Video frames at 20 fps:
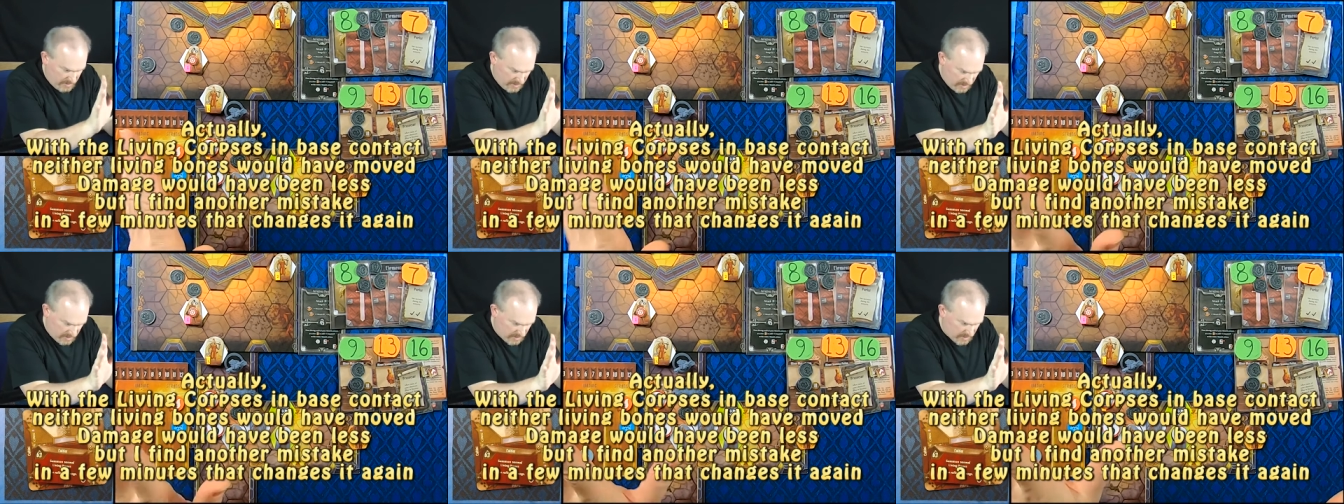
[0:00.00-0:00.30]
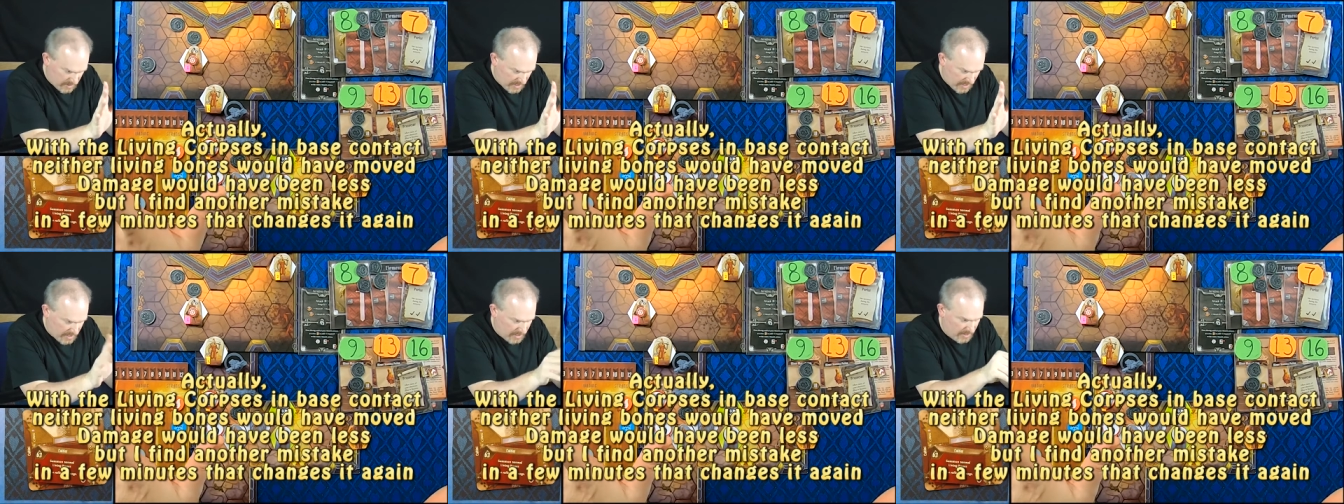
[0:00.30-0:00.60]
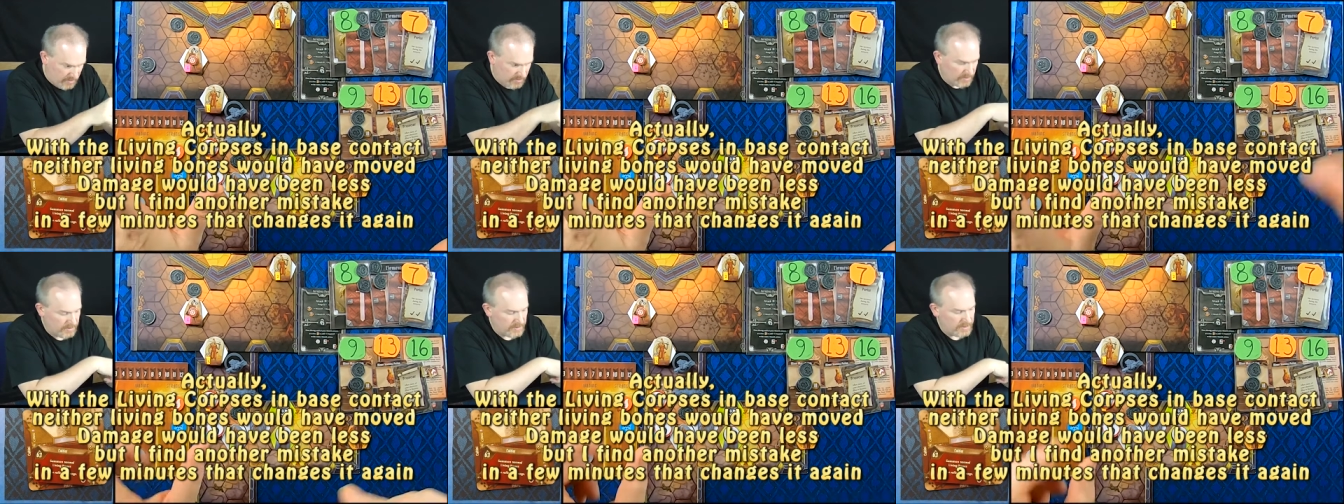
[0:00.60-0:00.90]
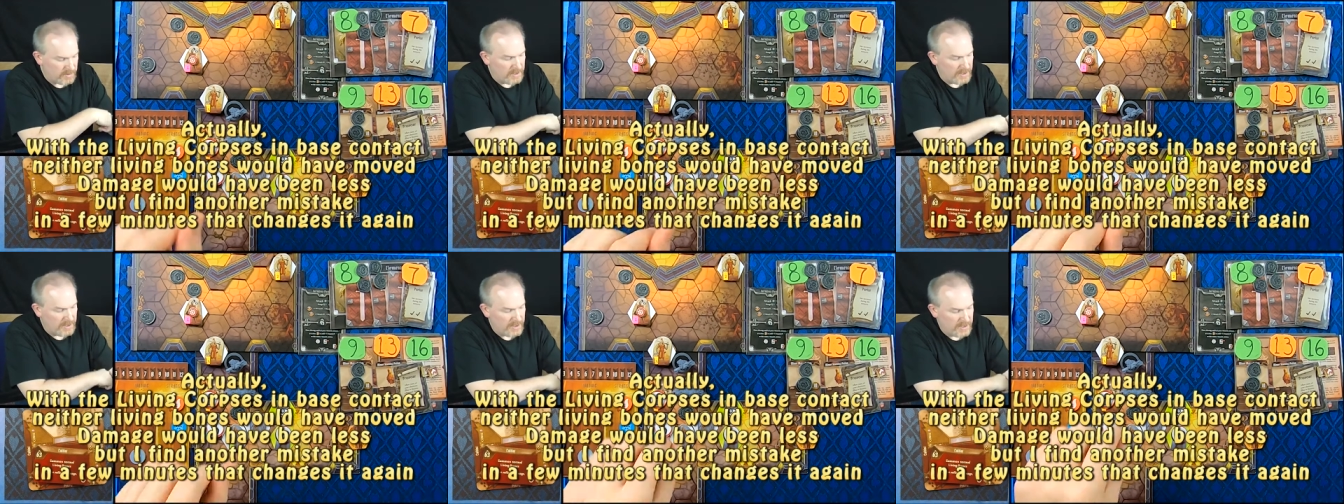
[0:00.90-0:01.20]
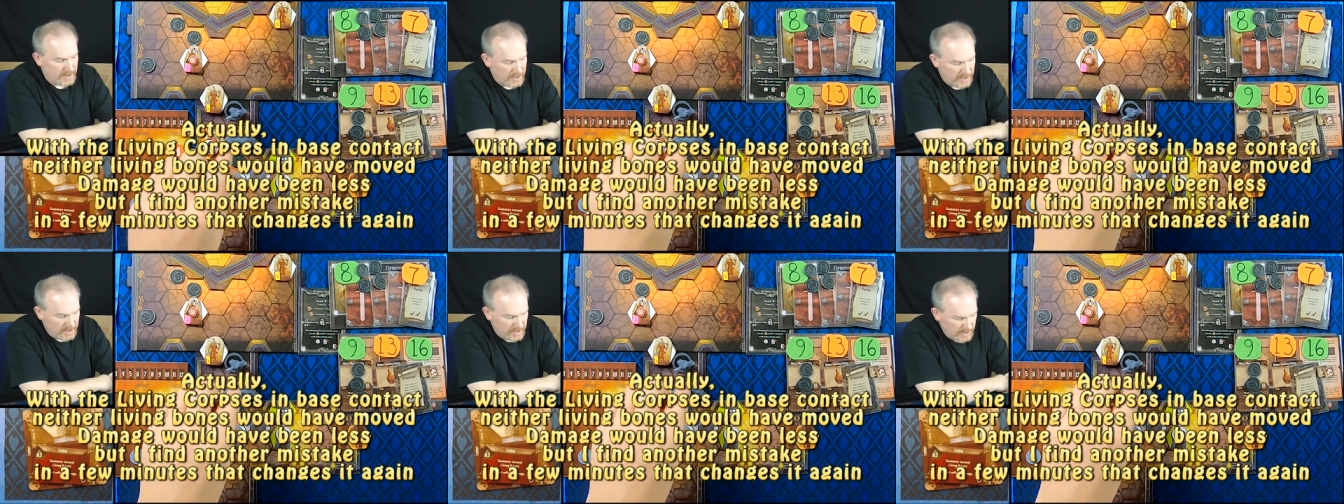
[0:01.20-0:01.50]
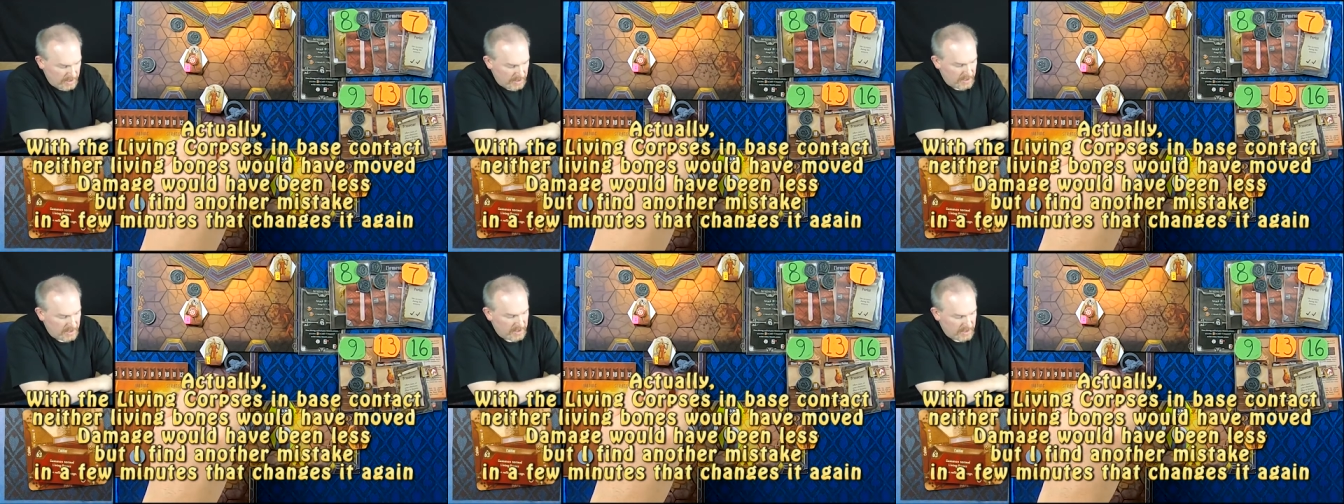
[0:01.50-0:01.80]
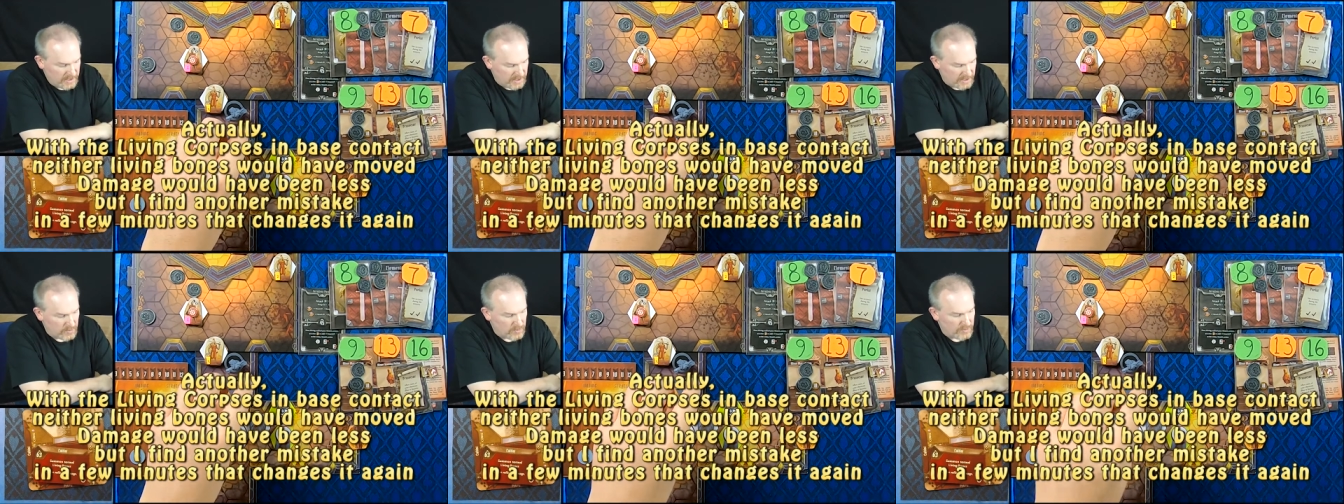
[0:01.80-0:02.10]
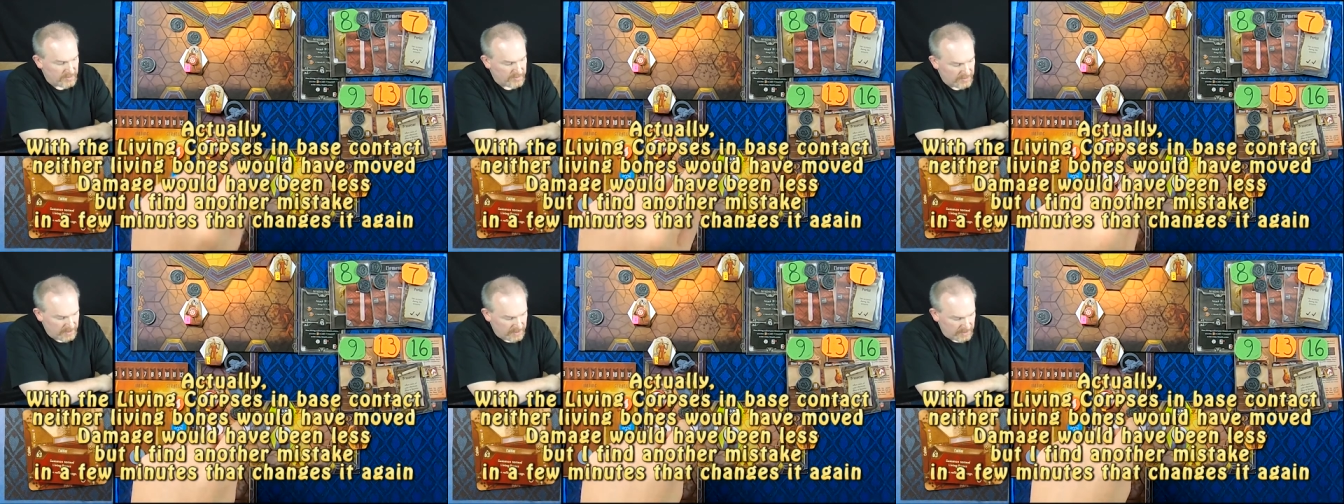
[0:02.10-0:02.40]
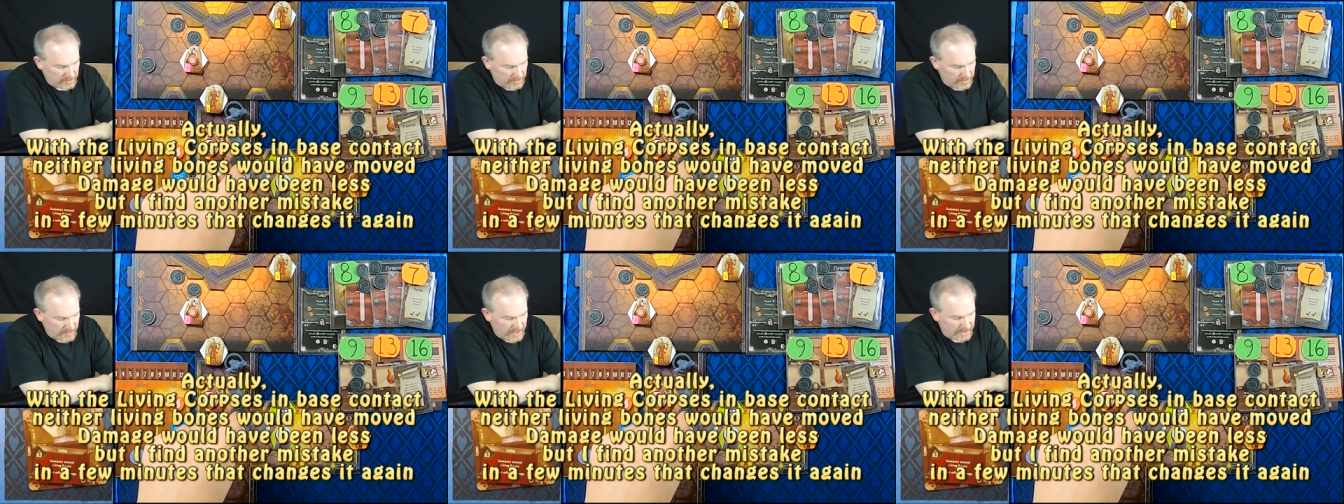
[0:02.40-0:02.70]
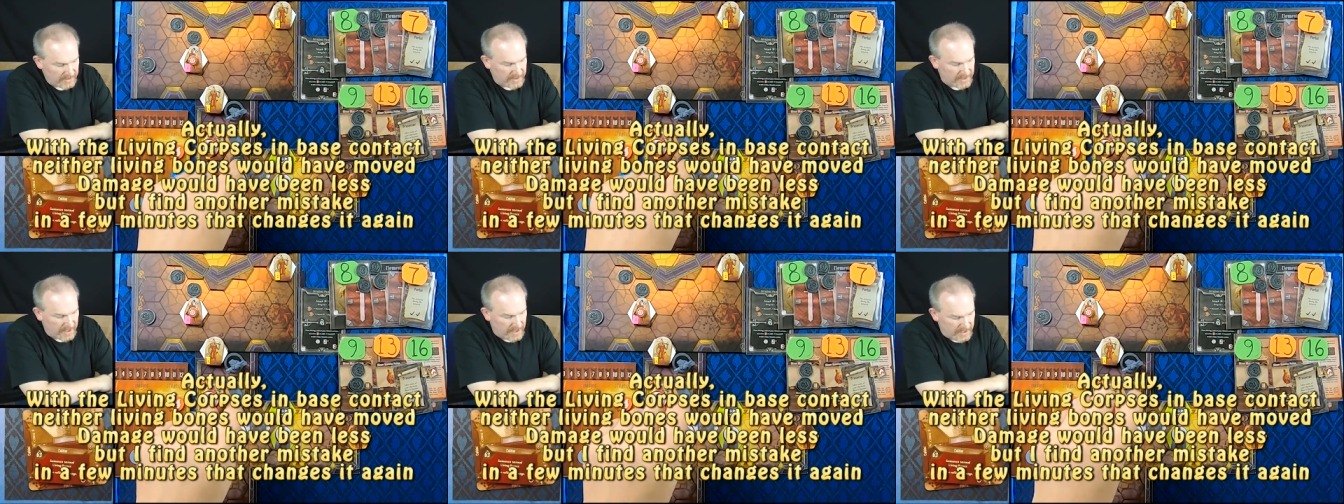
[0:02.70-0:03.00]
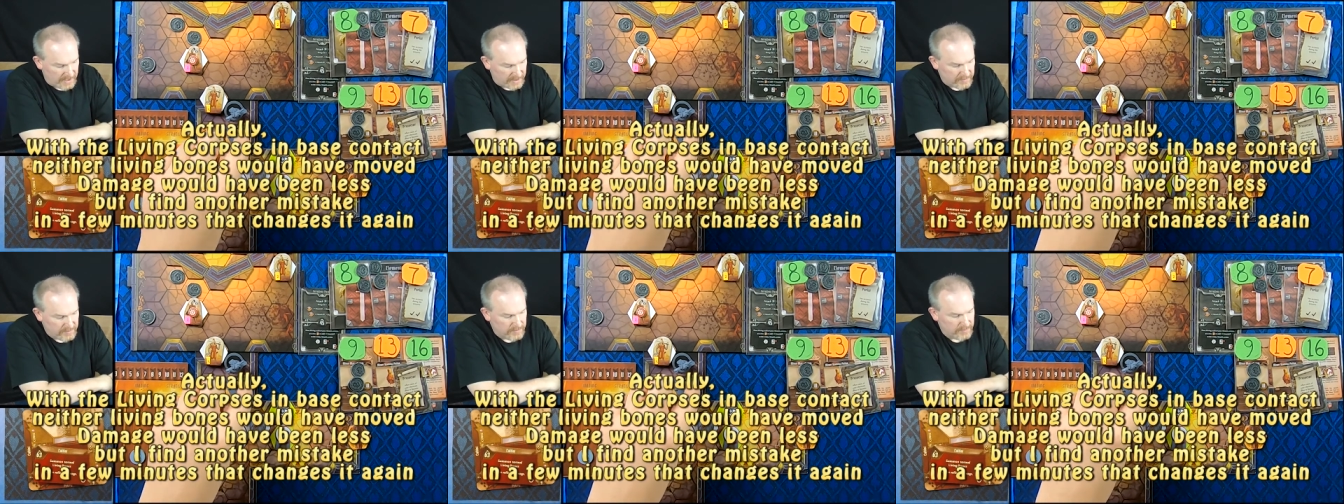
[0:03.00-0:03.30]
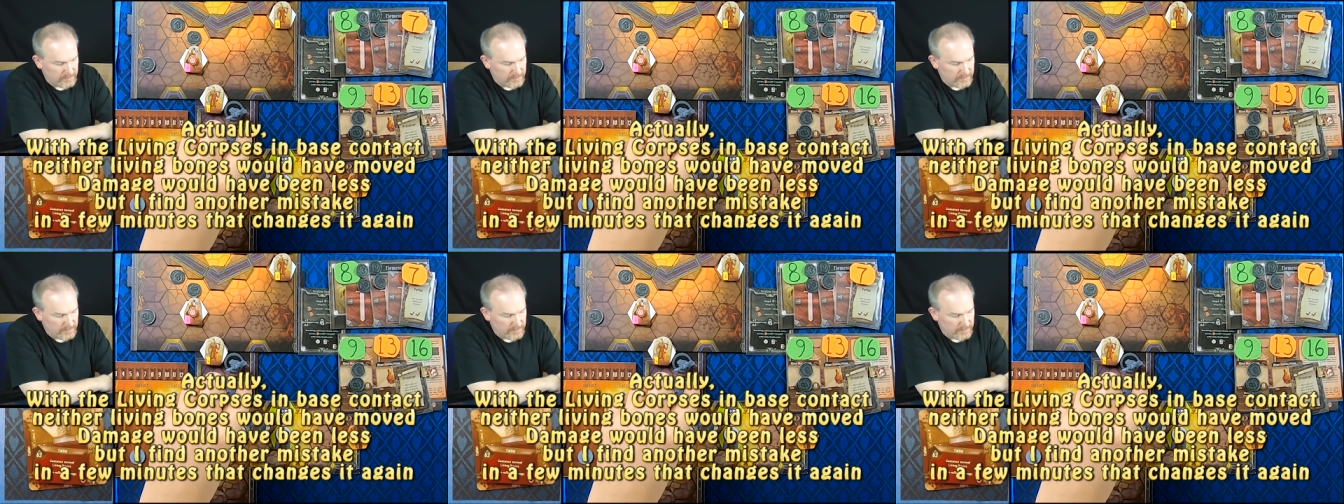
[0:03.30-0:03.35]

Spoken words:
Now, he would have killed that guy,